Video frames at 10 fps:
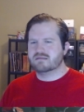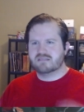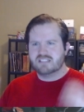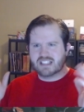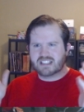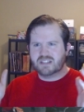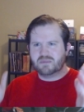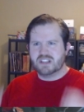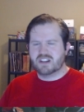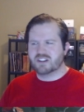That's gonna
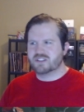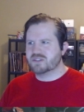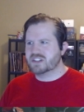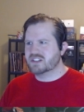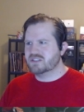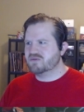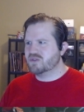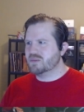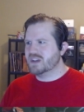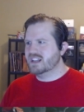be our string to
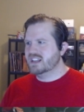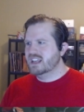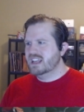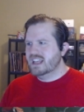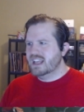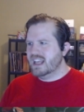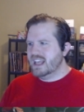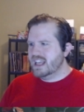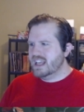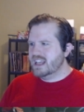format.
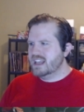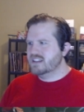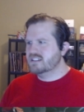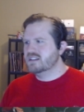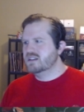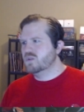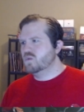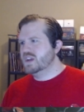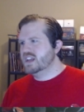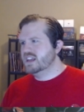And
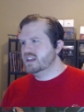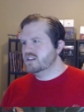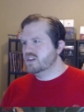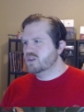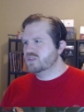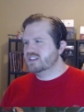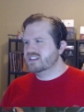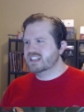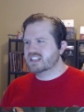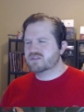we know that the
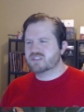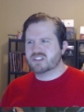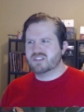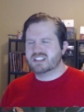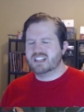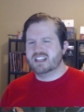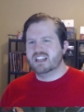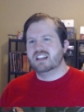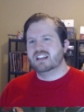length of the string is always 10.